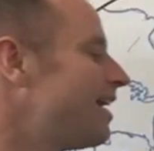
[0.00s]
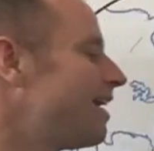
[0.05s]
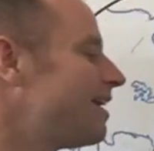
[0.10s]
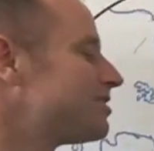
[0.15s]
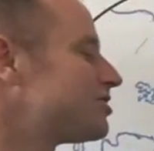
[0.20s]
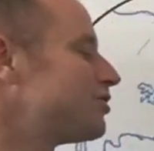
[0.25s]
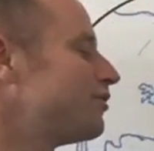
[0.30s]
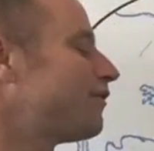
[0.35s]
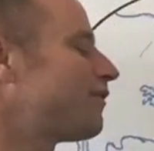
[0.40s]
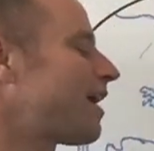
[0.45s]
as
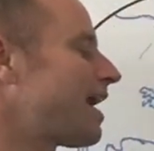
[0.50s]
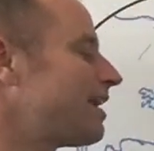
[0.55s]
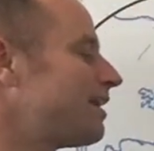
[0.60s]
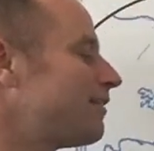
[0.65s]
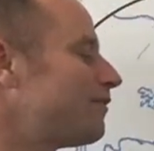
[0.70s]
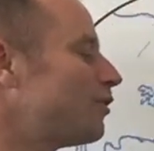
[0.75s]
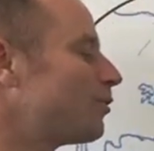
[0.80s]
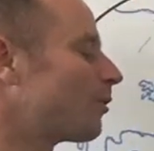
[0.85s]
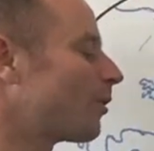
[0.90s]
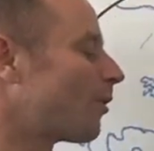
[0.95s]
you find, if
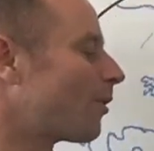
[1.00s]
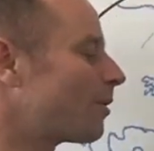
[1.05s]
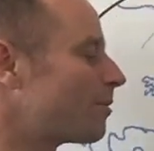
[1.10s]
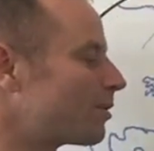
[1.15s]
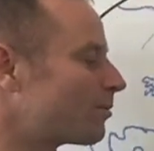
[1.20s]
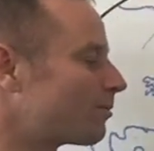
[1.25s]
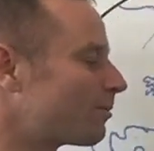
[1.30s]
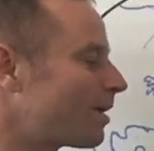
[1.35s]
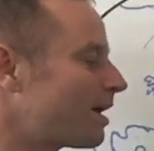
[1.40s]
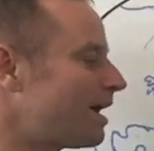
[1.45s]
you orbit
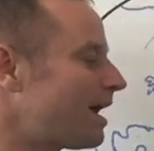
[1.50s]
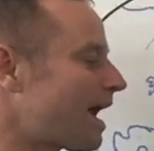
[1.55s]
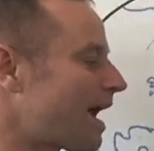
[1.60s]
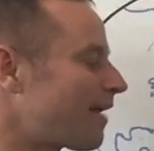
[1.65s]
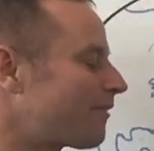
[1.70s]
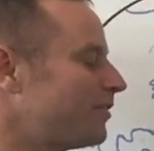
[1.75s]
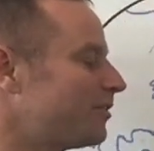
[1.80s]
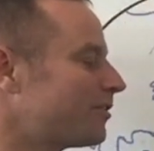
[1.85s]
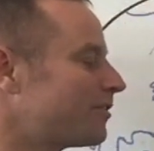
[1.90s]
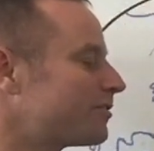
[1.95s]
right at
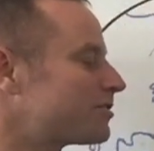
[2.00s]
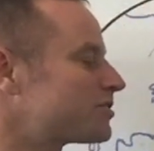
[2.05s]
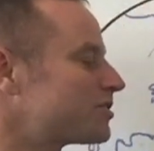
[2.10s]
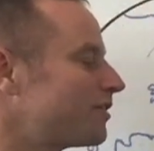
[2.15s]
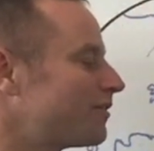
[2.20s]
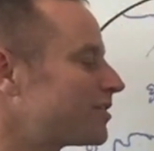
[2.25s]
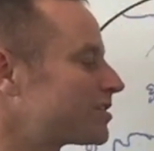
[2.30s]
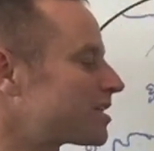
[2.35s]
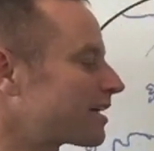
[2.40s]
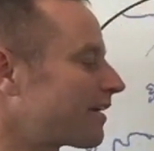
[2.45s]
the Earth's
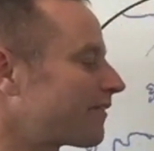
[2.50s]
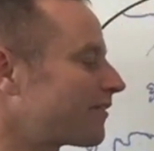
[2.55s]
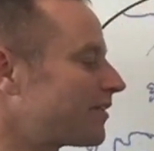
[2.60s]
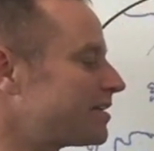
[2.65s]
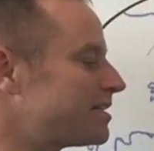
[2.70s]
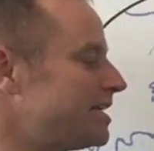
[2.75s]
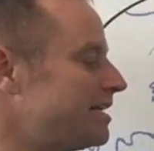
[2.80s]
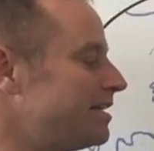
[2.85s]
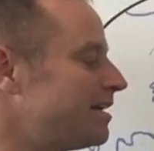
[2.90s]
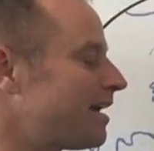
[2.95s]
surface, like at
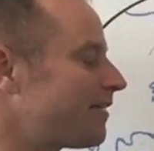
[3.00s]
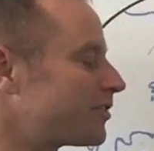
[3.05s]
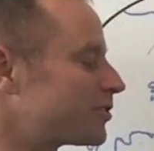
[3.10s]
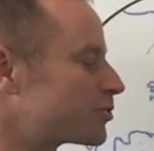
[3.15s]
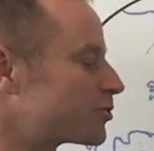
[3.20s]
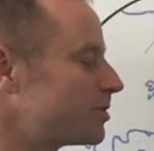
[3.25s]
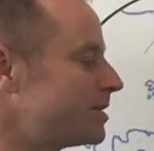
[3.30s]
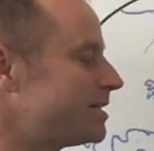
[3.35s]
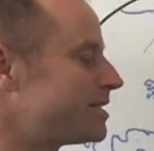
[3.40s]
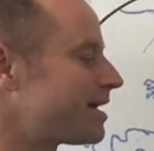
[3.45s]
the at the
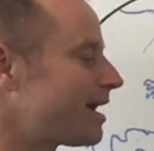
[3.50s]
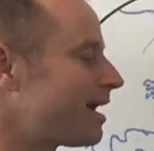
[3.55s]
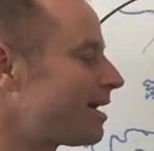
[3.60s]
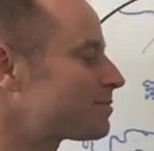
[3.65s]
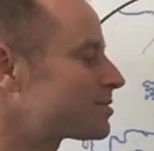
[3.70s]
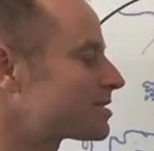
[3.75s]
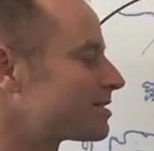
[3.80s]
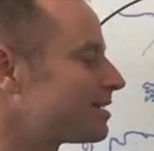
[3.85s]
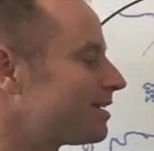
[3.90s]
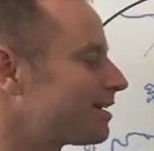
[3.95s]

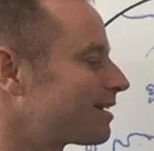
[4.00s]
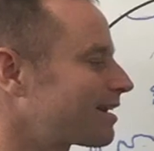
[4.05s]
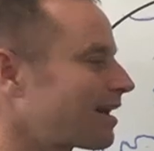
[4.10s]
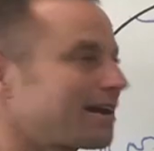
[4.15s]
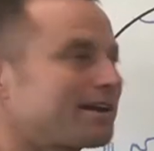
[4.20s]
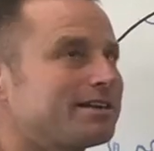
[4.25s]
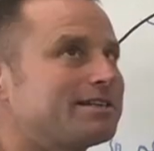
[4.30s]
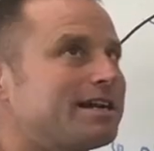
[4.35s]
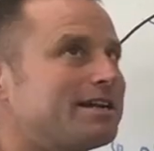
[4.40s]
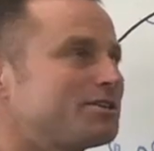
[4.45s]
treetops, uh, kind
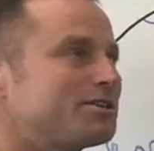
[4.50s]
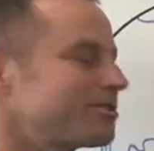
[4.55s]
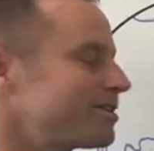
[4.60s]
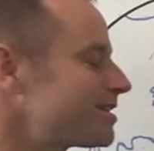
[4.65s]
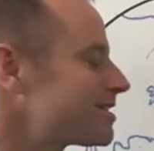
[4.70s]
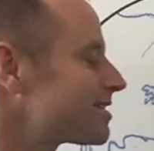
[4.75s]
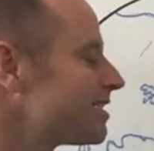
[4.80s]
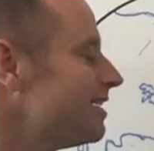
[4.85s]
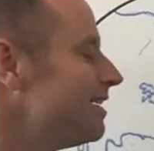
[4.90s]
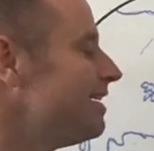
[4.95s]
of dangerous.
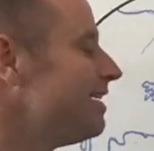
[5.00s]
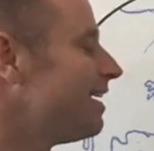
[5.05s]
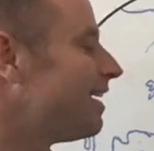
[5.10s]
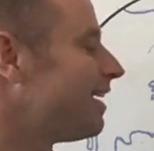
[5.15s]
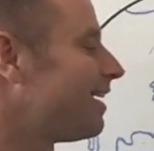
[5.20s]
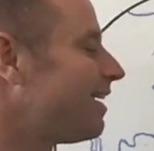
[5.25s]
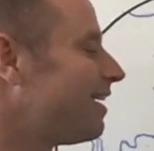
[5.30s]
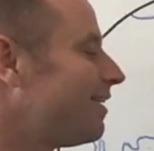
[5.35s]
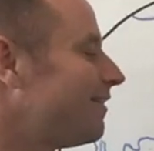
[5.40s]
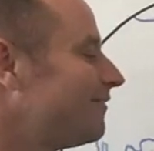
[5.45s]

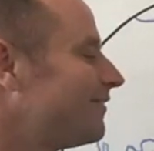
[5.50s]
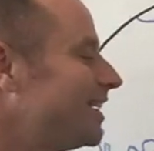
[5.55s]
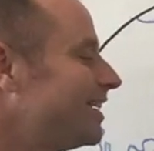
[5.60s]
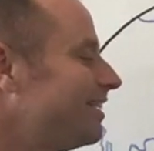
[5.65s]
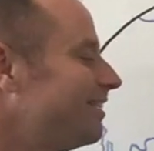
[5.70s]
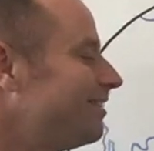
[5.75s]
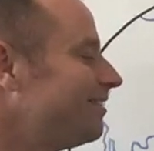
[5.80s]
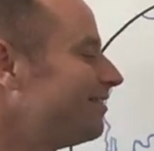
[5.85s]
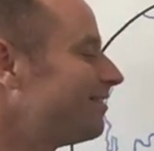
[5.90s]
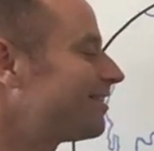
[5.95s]
Um, but
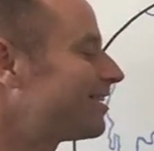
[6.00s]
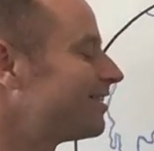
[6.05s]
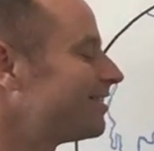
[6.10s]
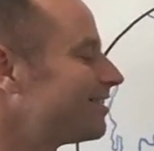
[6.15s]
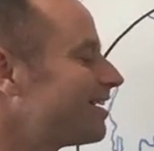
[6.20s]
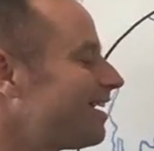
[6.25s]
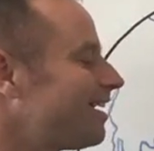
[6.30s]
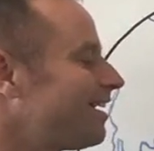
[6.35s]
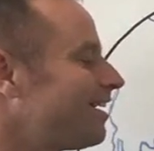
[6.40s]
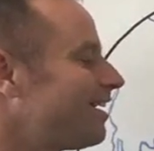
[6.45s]
you could
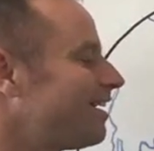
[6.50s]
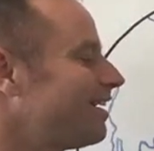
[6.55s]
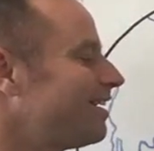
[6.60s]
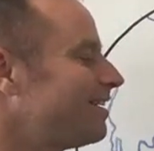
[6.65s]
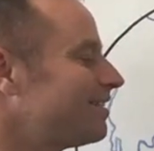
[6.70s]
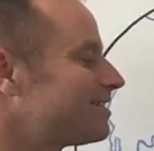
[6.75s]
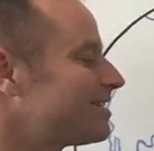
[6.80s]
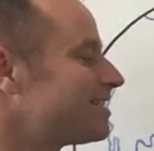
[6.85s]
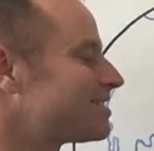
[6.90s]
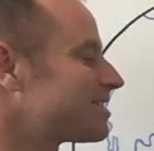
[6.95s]
uh,
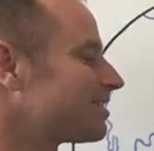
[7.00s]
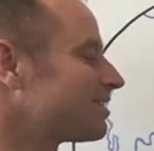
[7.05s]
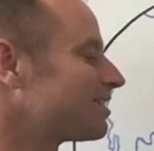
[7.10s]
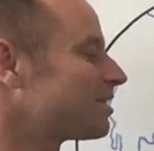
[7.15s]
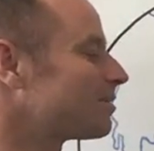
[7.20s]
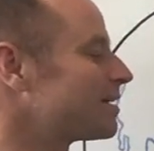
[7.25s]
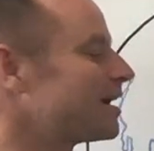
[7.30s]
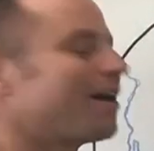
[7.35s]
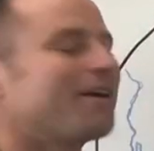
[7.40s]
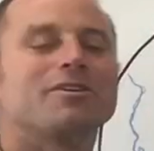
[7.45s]
it, it's a little
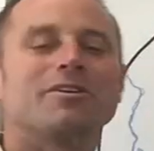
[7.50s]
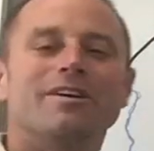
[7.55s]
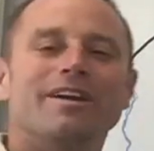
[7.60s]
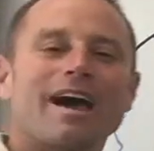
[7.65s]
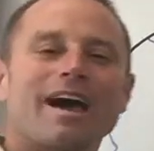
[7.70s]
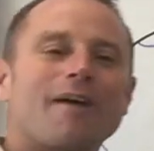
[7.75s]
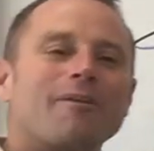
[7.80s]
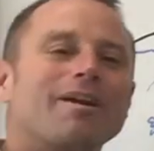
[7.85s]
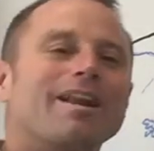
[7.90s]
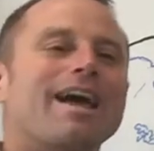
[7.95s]
bit under an
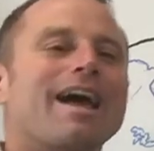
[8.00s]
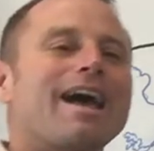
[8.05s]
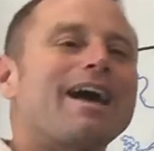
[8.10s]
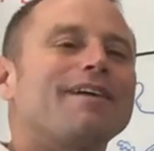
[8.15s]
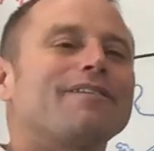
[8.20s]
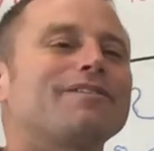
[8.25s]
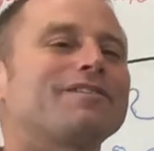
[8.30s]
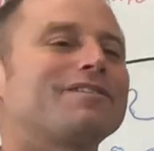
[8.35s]
hour and a half